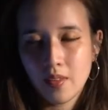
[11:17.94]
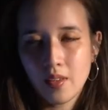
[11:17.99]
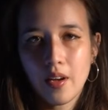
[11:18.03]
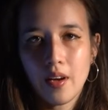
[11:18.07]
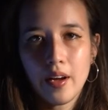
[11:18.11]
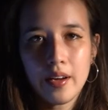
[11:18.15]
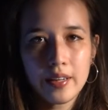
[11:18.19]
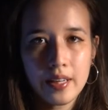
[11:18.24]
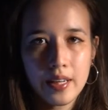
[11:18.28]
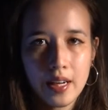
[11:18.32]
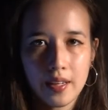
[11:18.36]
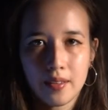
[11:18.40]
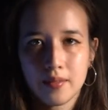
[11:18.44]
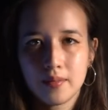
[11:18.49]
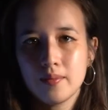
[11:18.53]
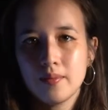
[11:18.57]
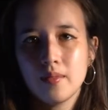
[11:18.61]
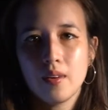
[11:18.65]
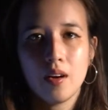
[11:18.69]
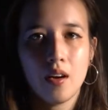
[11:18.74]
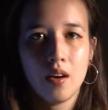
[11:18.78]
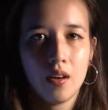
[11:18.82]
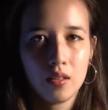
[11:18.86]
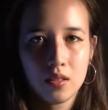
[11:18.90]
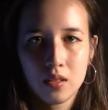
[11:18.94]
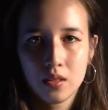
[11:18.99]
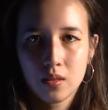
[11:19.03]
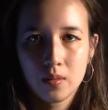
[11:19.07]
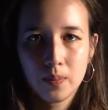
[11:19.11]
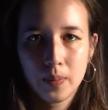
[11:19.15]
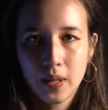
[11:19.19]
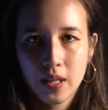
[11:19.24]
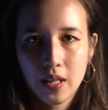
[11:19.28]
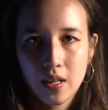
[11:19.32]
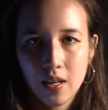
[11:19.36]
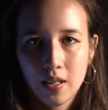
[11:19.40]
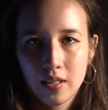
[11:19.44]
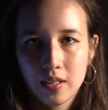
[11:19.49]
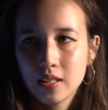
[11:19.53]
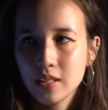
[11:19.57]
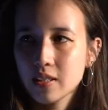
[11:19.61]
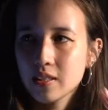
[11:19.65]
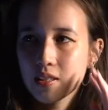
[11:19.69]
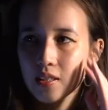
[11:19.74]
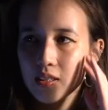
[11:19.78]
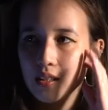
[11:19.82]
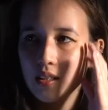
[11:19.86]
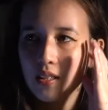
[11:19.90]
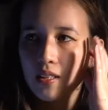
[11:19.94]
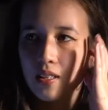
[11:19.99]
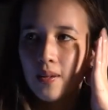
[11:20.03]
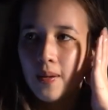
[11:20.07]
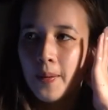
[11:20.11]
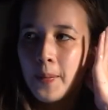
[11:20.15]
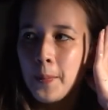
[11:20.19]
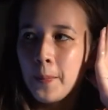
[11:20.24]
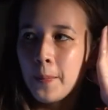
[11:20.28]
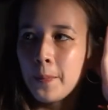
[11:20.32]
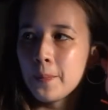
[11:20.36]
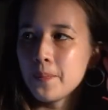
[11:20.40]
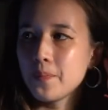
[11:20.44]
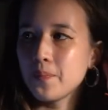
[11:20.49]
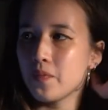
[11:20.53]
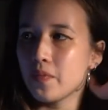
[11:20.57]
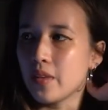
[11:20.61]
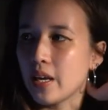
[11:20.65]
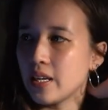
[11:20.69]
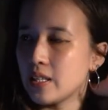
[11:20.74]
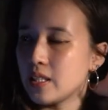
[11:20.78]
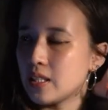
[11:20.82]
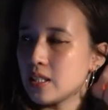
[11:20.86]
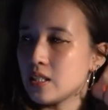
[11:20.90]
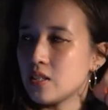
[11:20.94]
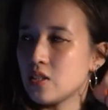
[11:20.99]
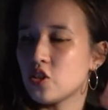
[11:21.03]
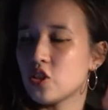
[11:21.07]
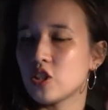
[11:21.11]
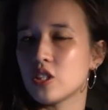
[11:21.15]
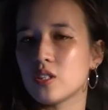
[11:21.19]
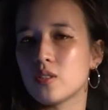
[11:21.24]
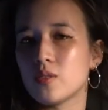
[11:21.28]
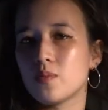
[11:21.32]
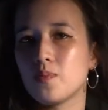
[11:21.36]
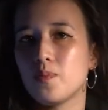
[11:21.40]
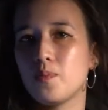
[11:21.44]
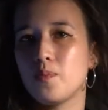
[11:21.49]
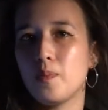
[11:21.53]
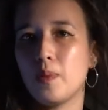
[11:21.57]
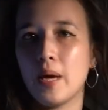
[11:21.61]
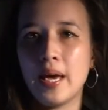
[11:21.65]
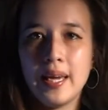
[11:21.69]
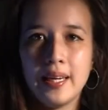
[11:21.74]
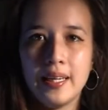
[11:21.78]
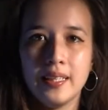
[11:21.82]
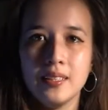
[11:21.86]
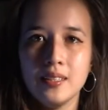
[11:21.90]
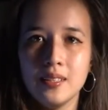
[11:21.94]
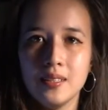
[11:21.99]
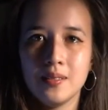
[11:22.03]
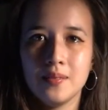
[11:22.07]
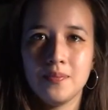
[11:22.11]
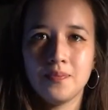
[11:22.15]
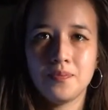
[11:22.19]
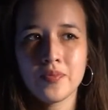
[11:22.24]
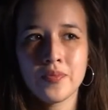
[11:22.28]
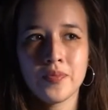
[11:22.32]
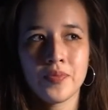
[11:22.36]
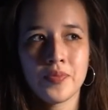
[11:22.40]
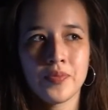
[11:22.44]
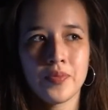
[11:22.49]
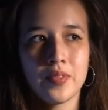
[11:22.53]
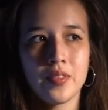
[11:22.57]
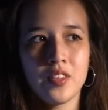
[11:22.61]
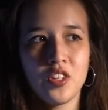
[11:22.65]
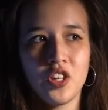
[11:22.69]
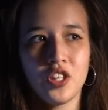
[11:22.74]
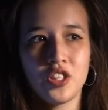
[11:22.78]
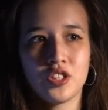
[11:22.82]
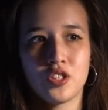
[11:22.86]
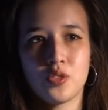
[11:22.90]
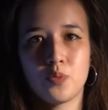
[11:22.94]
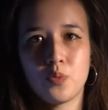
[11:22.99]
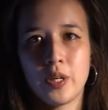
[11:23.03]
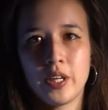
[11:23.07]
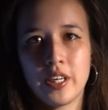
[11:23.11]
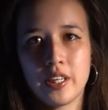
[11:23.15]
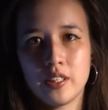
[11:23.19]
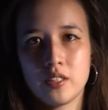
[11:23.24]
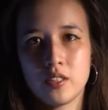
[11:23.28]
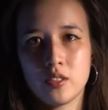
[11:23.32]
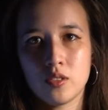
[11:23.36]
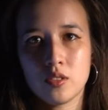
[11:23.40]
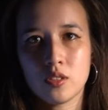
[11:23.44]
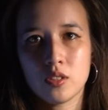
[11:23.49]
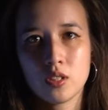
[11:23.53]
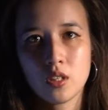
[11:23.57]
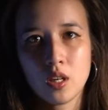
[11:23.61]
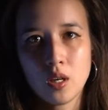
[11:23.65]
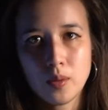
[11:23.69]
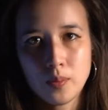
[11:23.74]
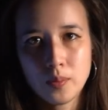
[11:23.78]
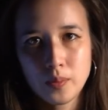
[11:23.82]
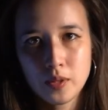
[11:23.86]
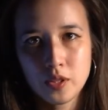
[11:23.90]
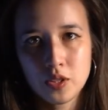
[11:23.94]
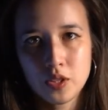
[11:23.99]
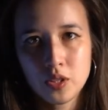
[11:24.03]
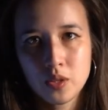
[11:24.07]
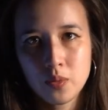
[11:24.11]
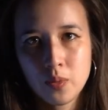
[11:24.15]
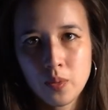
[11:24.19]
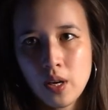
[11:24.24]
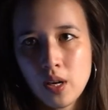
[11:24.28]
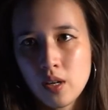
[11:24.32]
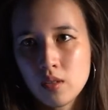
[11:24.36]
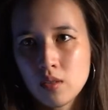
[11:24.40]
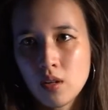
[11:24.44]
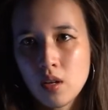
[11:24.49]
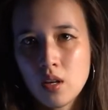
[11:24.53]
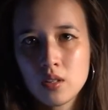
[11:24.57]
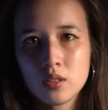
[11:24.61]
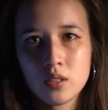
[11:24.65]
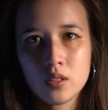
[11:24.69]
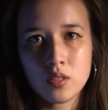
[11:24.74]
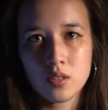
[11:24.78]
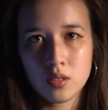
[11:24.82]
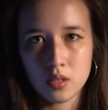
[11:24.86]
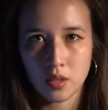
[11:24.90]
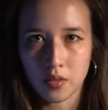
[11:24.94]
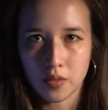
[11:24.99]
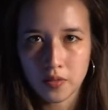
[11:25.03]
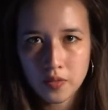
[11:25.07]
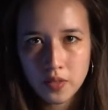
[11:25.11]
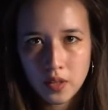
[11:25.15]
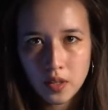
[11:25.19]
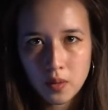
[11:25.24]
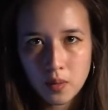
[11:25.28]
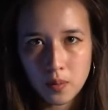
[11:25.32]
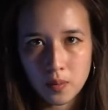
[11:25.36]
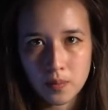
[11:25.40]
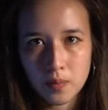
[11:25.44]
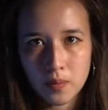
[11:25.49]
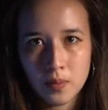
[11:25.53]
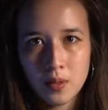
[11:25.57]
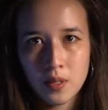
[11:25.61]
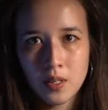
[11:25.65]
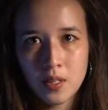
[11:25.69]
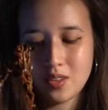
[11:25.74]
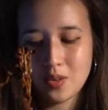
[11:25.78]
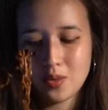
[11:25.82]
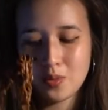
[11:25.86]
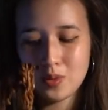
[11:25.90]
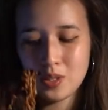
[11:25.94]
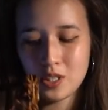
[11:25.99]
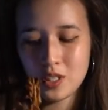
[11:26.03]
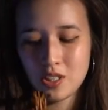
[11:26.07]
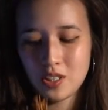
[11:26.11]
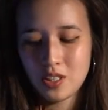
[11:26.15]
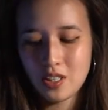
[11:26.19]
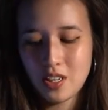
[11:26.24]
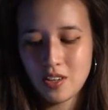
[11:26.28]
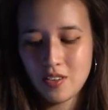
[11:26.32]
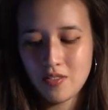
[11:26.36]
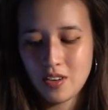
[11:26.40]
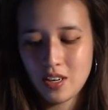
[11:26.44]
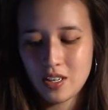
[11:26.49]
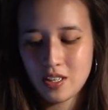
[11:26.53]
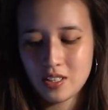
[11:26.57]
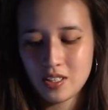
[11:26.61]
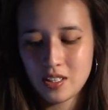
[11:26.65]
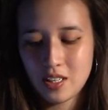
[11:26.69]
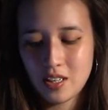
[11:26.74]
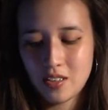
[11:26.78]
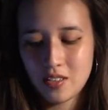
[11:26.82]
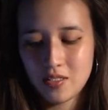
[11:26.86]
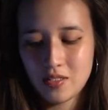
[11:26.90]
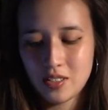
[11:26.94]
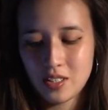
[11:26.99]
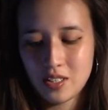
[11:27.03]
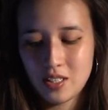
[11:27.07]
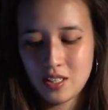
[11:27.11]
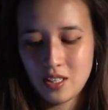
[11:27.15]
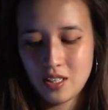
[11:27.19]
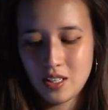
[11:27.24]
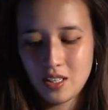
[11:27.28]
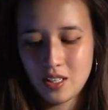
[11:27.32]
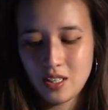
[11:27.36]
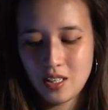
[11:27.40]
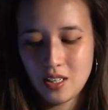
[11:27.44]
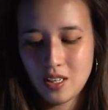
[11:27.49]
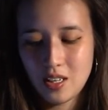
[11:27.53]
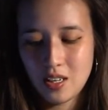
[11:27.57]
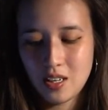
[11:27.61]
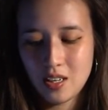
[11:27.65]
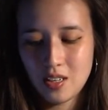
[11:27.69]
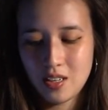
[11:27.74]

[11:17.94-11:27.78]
again, all those big artists, they didn't just paint. Lots went into sculpture as well, lots also film. We should give ourselves the